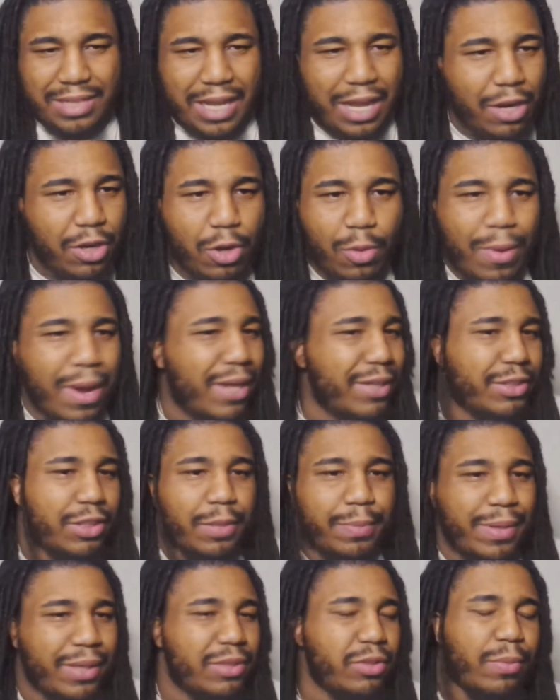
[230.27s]
I don't know why
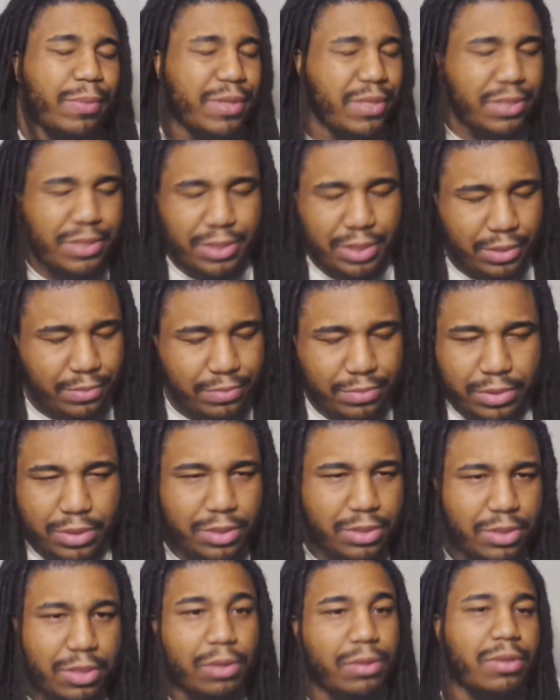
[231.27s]
Jared Patterson don't make this team.
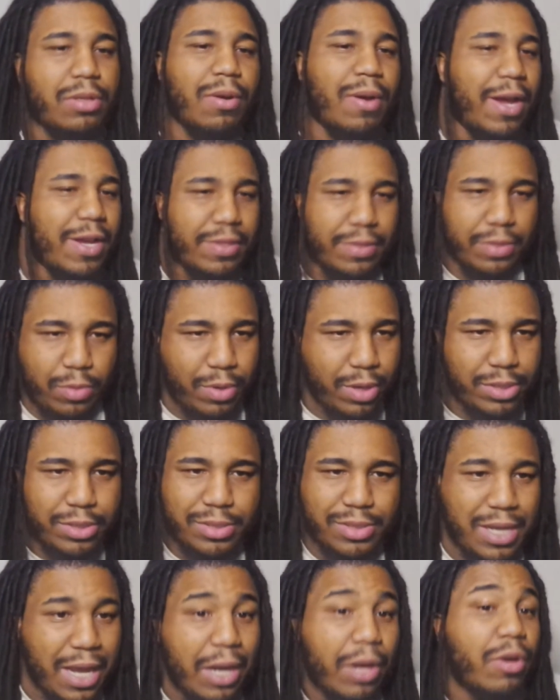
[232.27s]
Just don't ask him
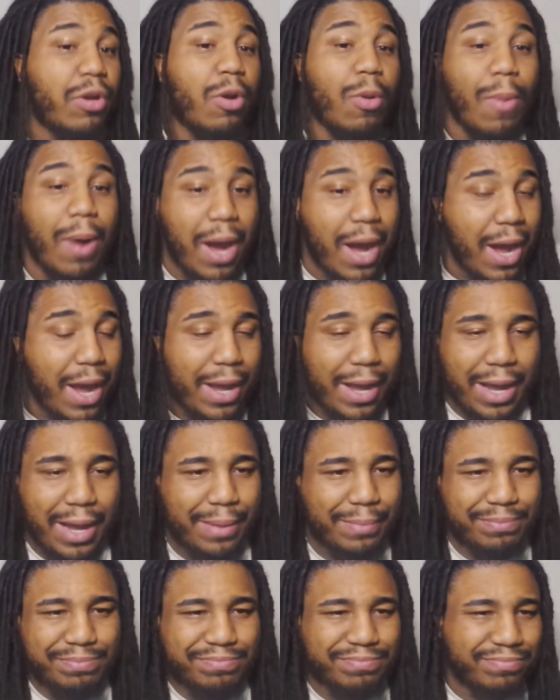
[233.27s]
questions. I don't know why.
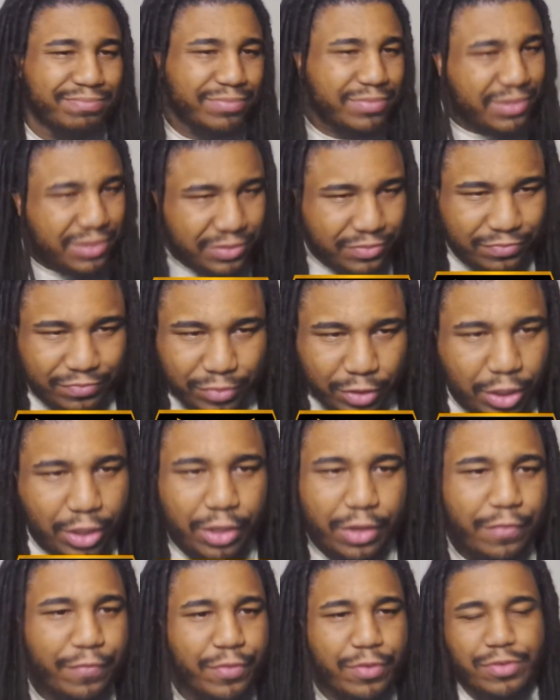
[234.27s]
I'm very
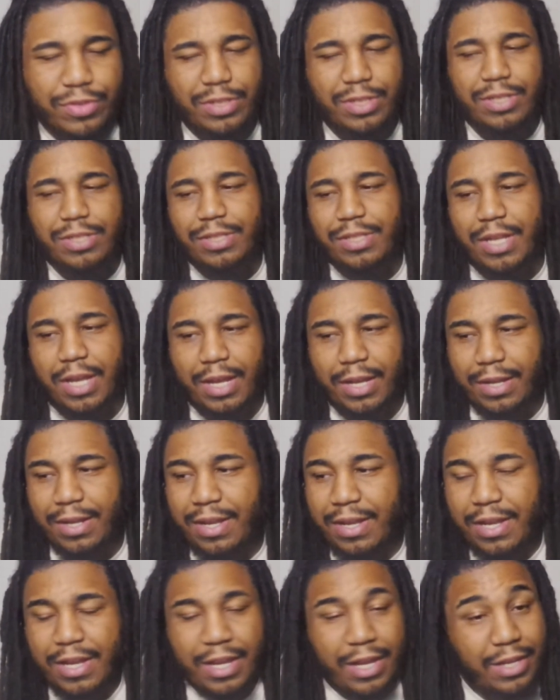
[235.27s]
confused to this day.
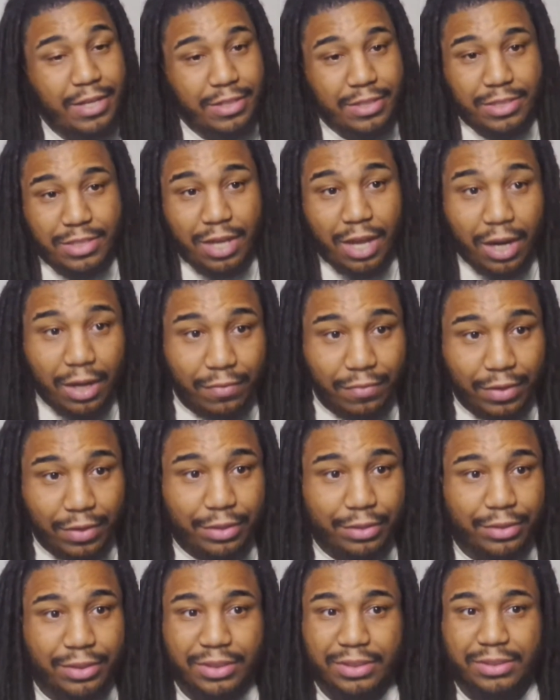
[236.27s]
He's a solid
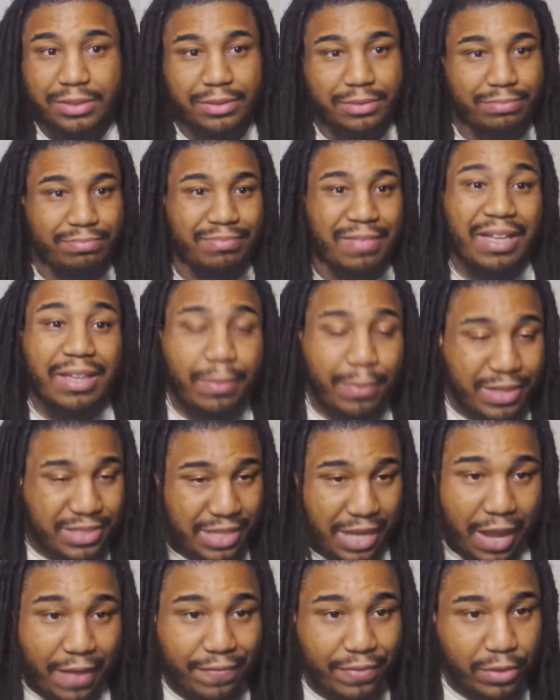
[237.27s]
runner. He's not the
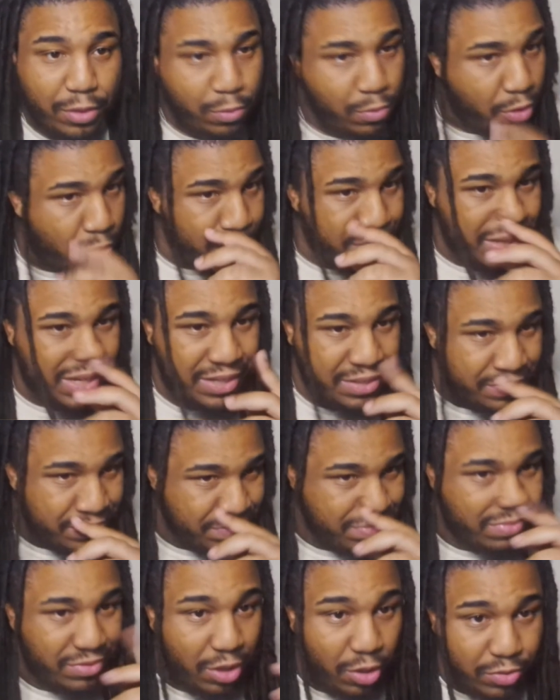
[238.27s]
best athlete in the world, but he
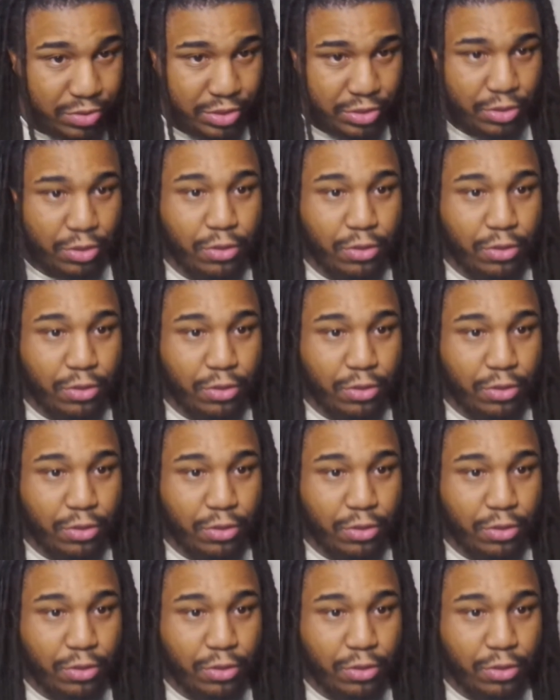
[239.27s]
knows his